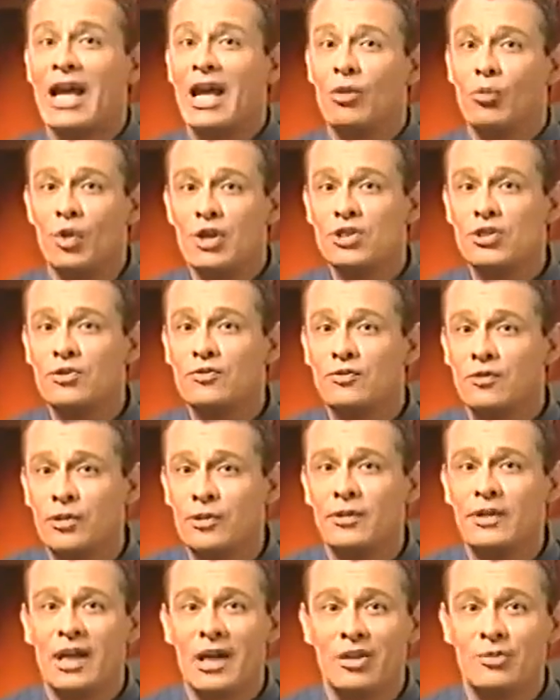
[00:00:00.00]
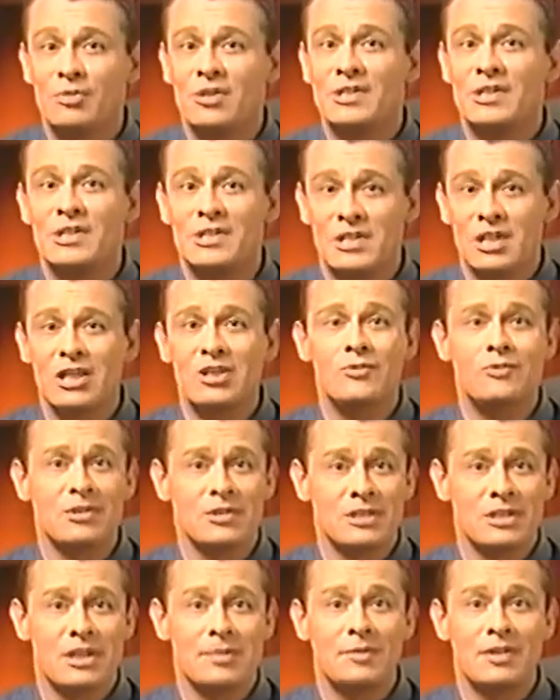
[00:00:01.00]
And once you've learned how to be successful
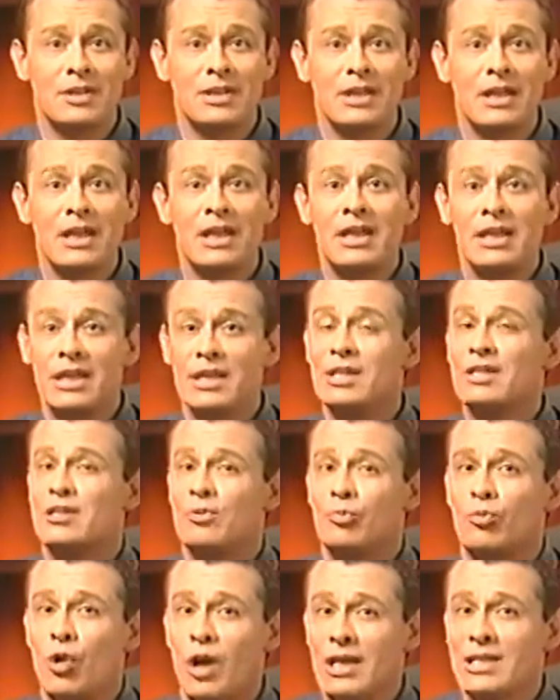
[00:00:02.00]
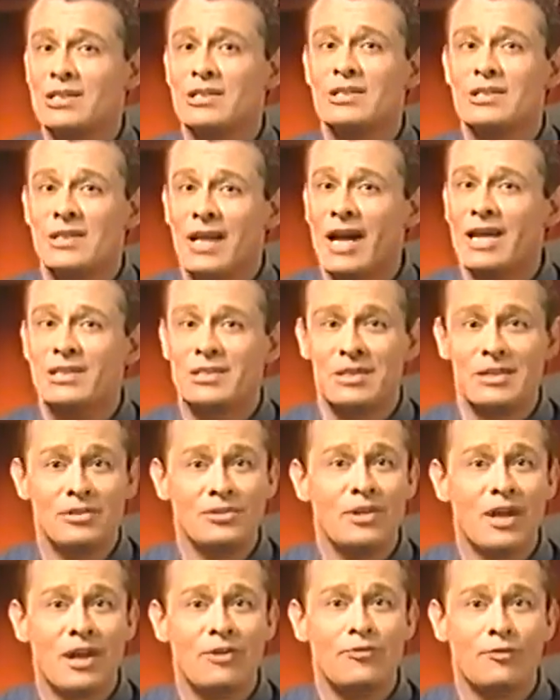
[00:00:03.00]
at something, it is a priceless asset
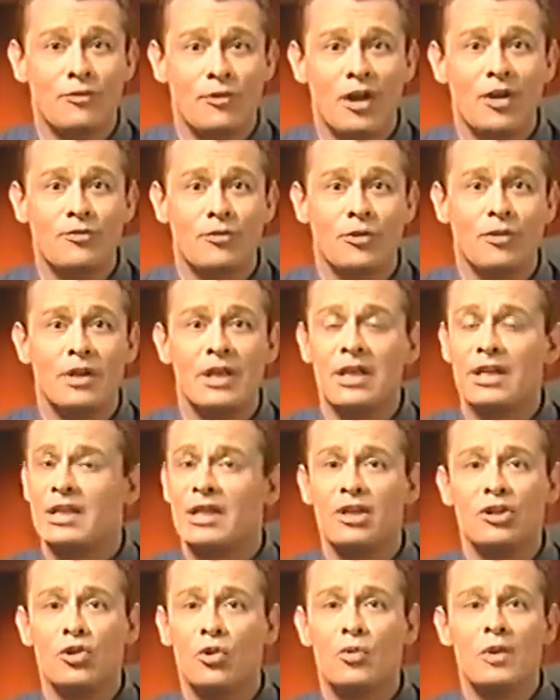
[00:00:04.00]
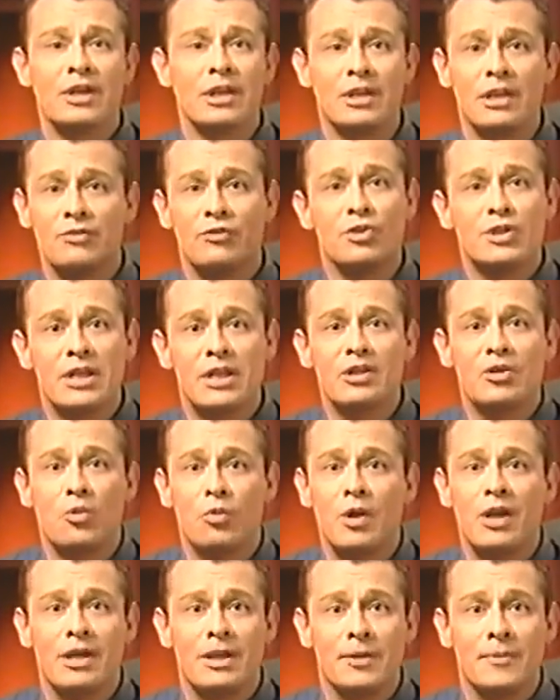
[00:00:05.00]
you have forever that no one can ever take
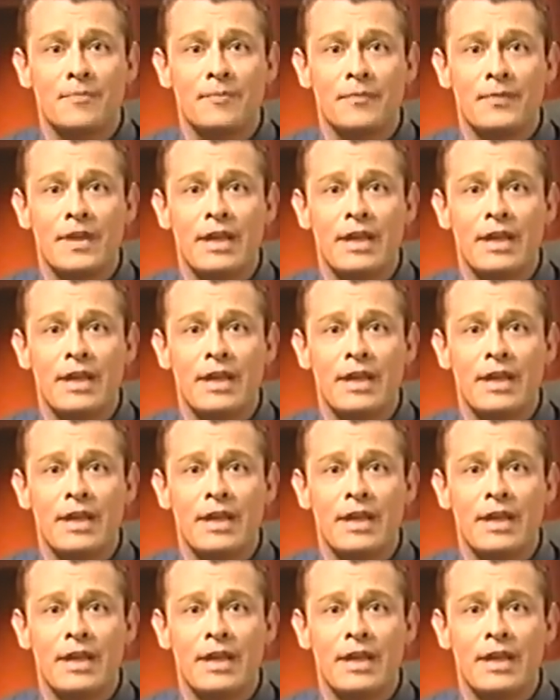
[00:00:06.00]
away.